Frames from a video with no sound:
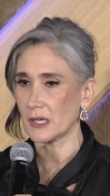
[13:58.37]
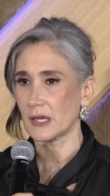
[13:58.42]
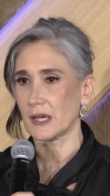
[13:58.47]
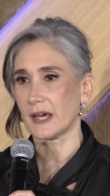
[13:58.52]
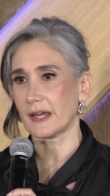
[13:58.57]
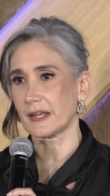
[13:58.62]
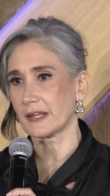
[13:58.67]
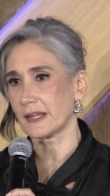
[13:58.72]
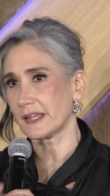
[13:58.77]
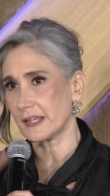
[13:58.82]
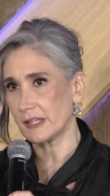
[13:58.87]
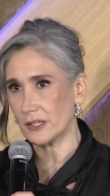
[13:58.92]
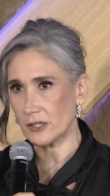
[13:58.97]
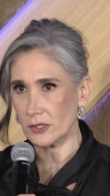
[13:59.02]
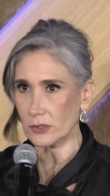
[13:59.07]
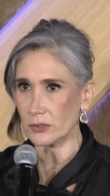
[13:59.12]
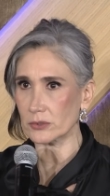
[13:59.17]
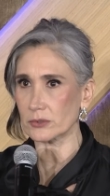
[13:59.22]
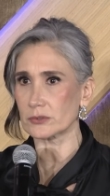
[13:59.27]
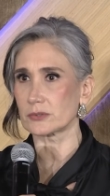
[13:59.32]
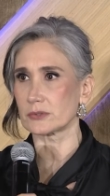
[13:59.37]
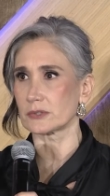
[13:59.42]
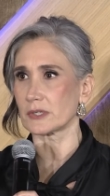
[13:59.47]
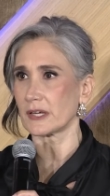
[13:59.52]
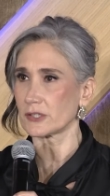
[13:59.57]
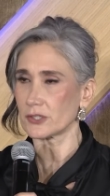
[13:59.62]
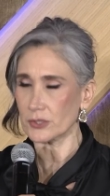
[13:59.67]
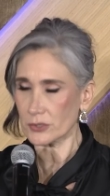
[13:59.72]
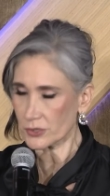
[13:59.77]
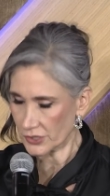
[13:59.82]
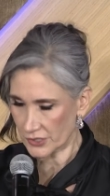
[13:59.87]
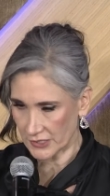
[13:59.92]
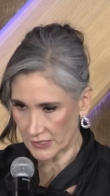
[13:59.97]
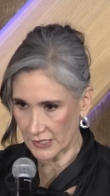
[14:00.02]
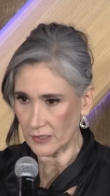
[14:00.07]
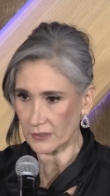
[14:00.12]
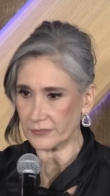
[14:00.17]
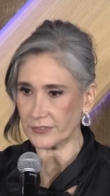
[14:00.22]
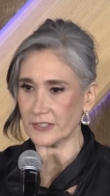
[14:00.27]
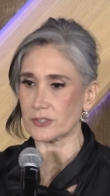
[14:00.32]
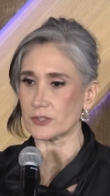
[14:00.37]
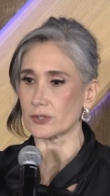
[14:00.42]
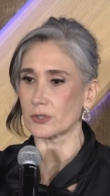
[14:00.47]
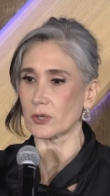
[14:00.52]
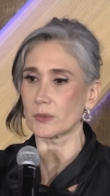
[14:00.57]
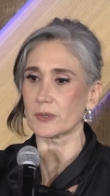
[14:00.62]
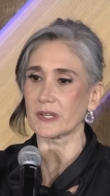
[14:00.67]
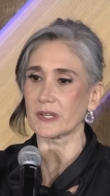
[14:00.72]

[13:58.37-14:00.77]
and egos and yourself and your own